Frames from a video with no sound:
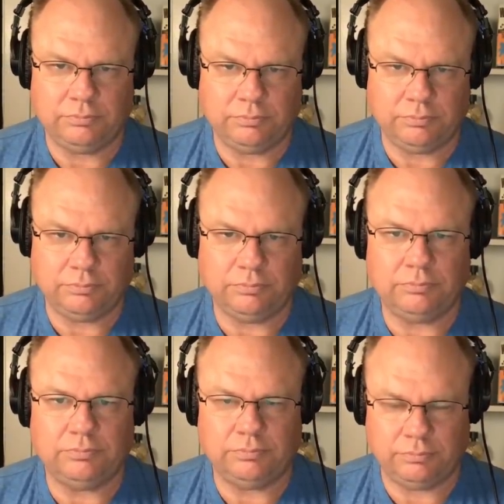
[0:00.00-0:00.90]

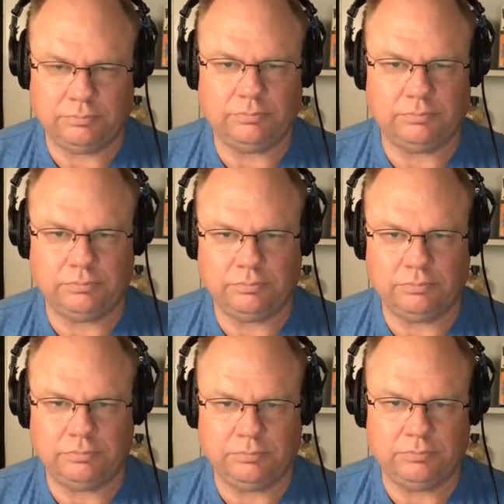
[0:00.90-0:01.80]

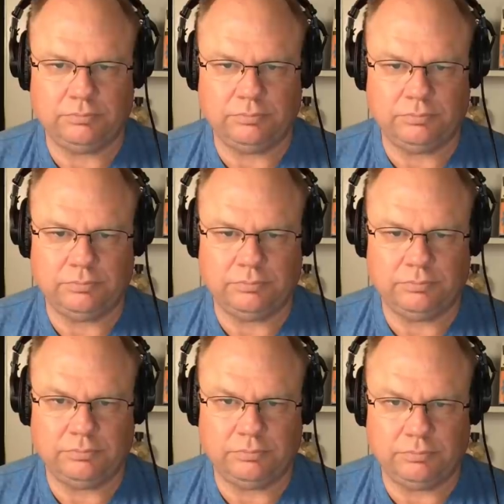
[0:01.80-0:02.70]

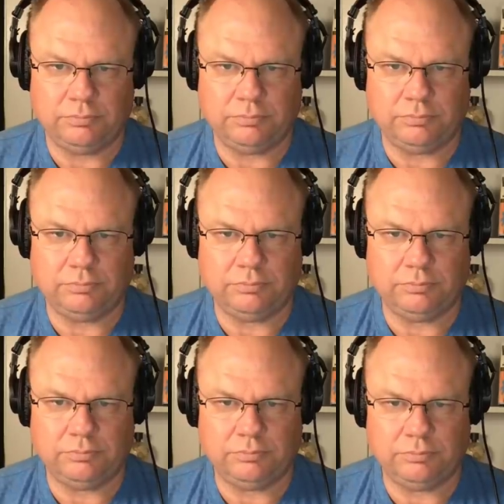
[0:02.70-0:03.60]

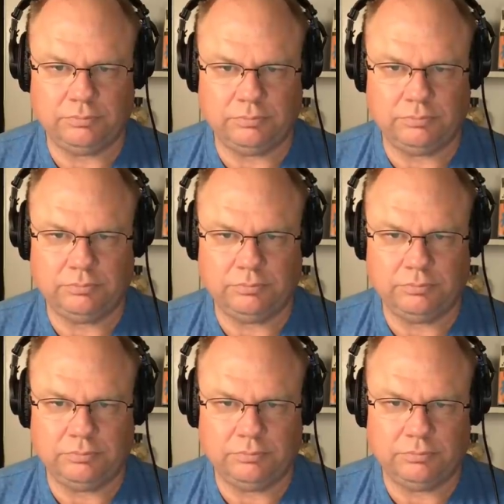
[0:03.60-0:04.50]

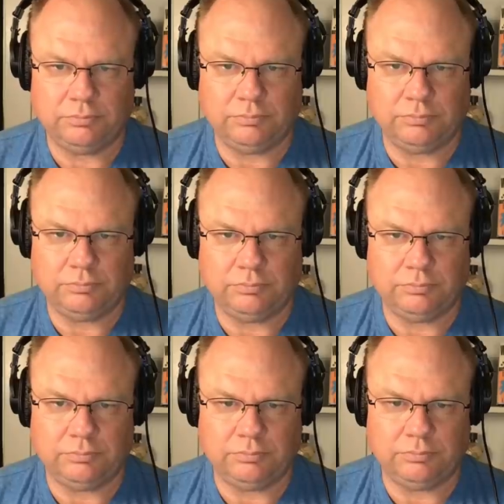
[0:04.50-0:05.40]

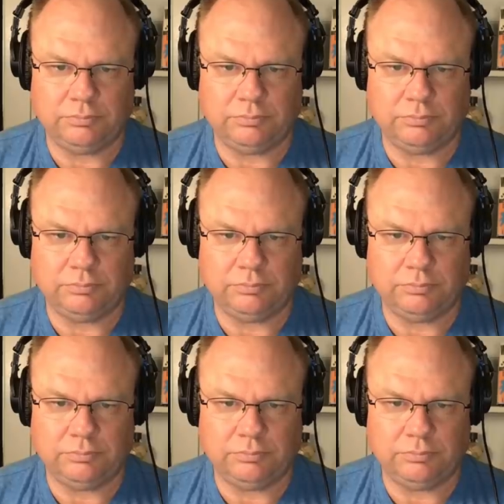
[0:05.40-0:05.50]
No words are spoken by the person on screen.